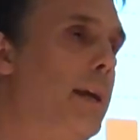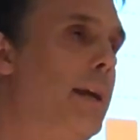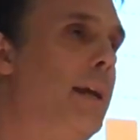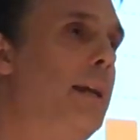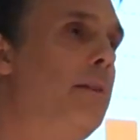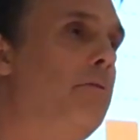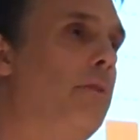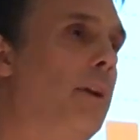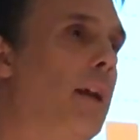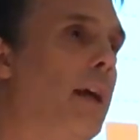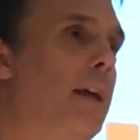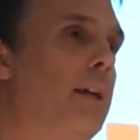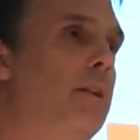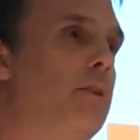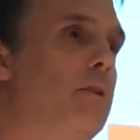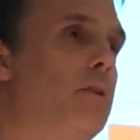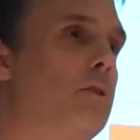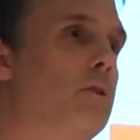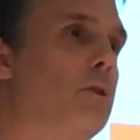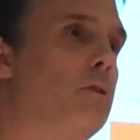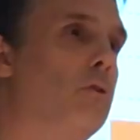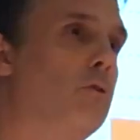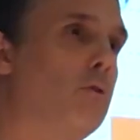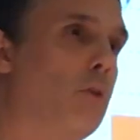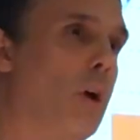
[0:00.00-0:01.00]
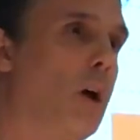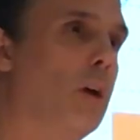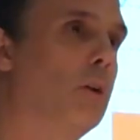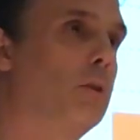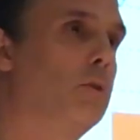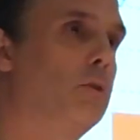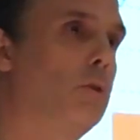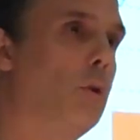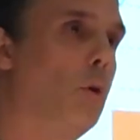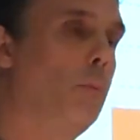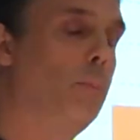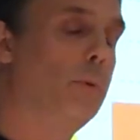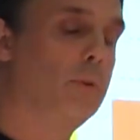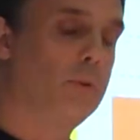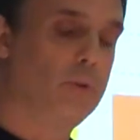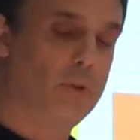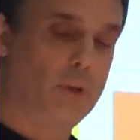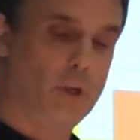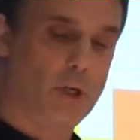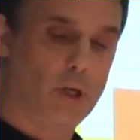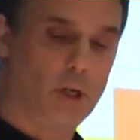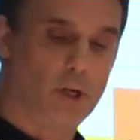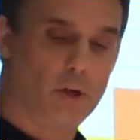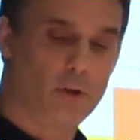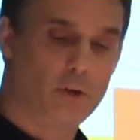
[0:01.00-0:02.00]
in relation to drug stop and
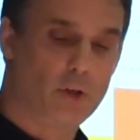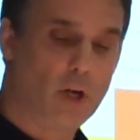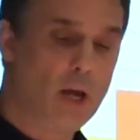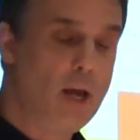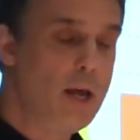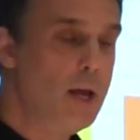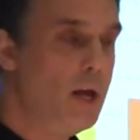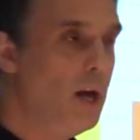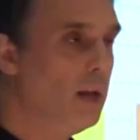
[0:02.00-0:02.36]
search.